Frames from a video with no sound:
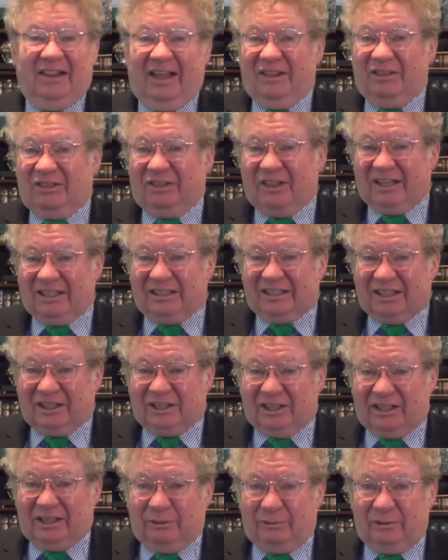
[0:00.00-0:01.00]
they think they're
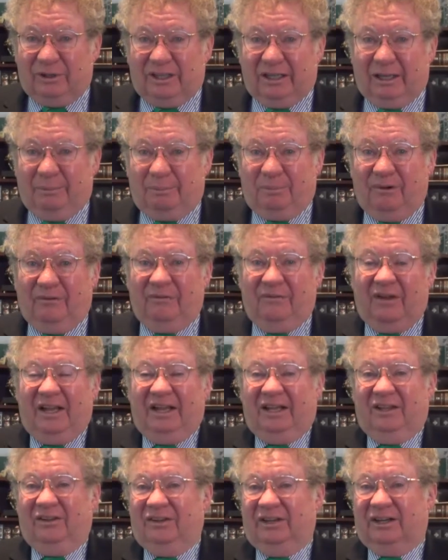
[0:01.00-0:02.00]
going to really
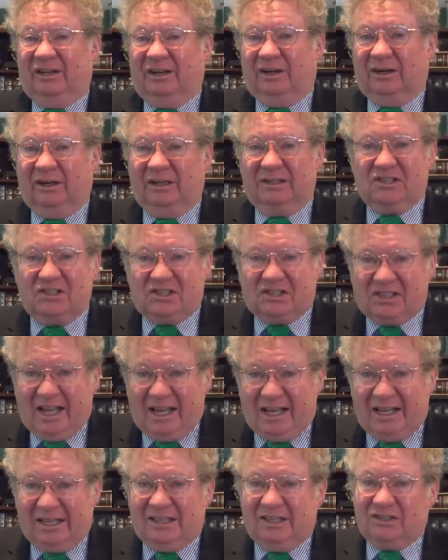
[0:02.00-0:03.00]
prevail here.
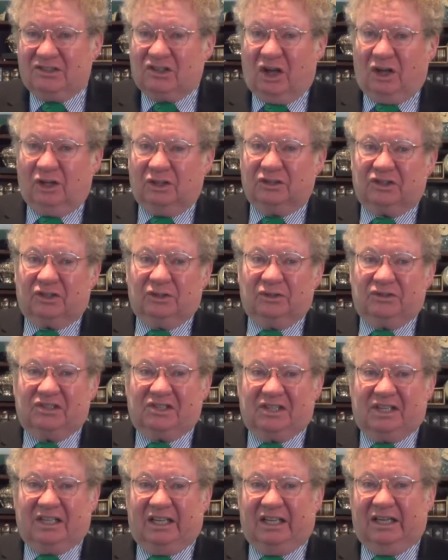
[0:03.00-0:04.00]
Satan is also
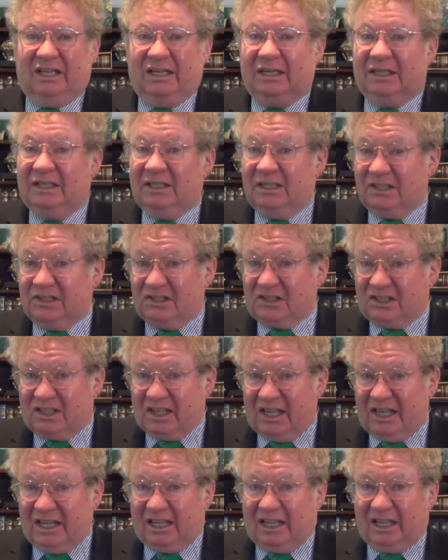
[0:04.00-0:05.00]
seen
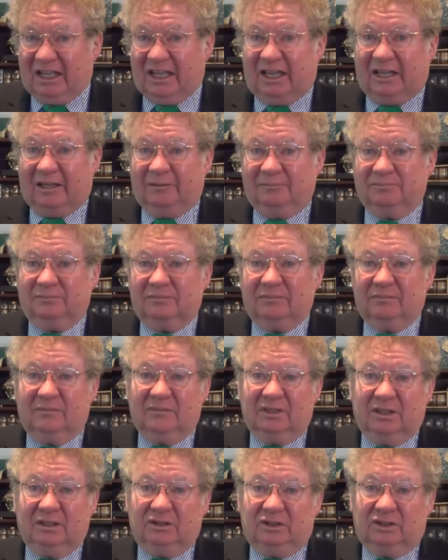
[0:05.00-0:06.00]
seeking
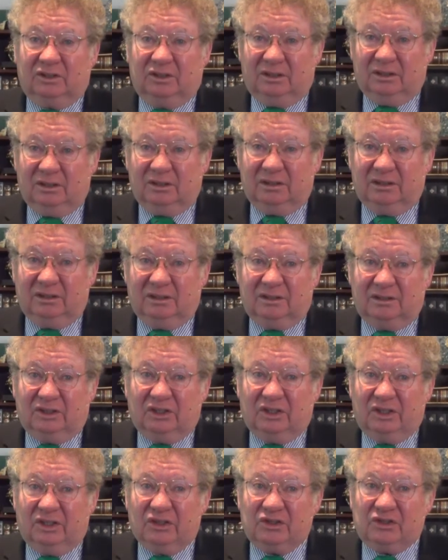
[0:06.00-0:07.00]

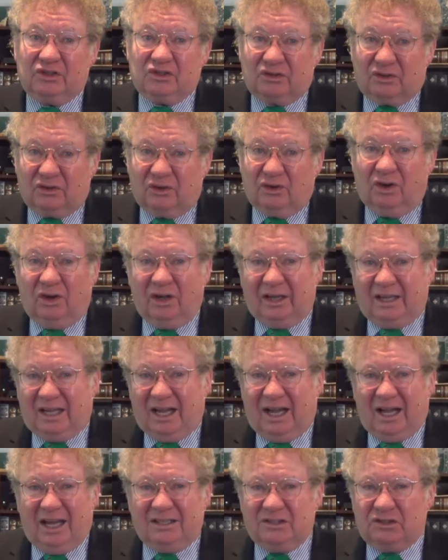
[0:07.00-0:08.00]
to destroy
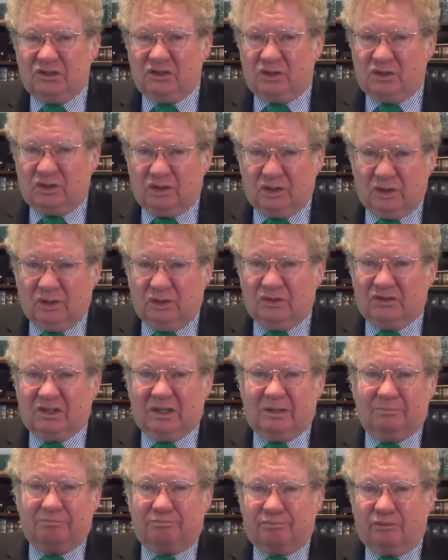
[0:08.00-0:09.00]
God's Jews
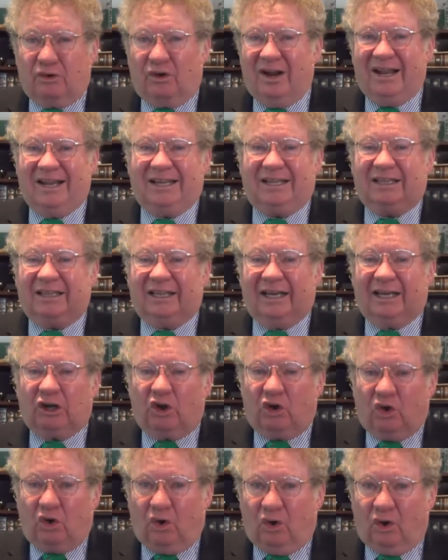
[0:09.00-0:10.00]
and break the
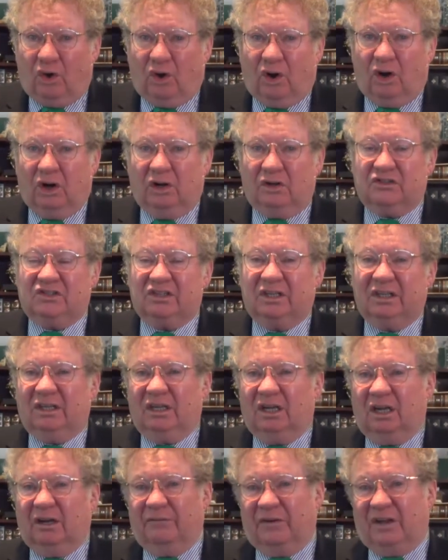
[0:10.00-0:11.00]
cords
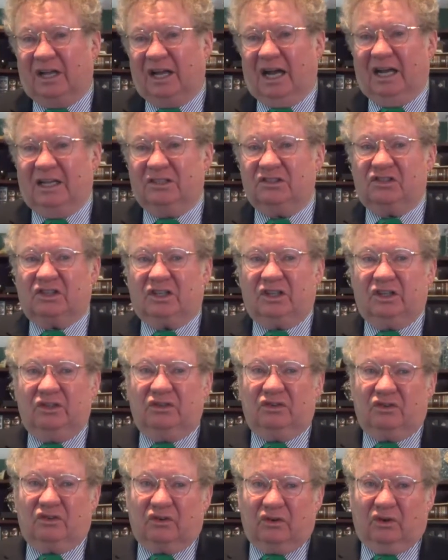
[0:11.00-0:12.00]
of God's
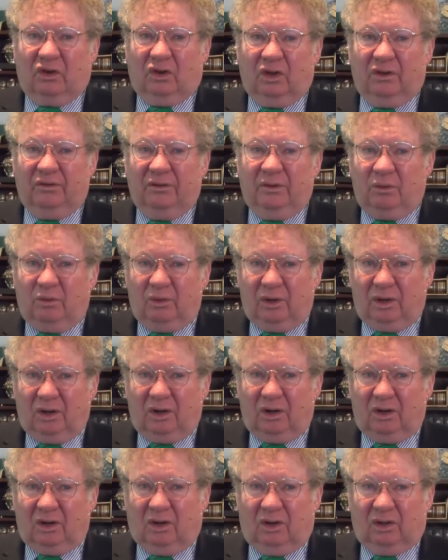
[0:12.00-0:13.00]
control in the
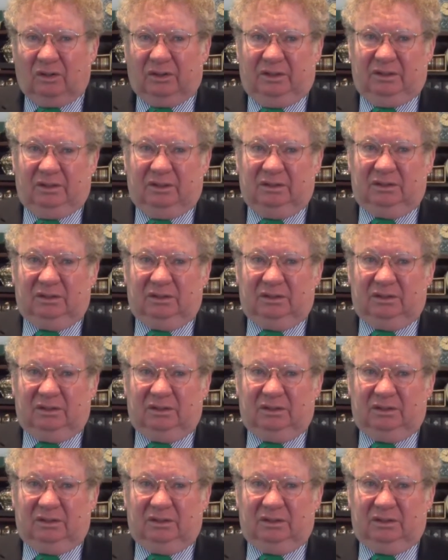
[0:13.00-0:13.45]
world.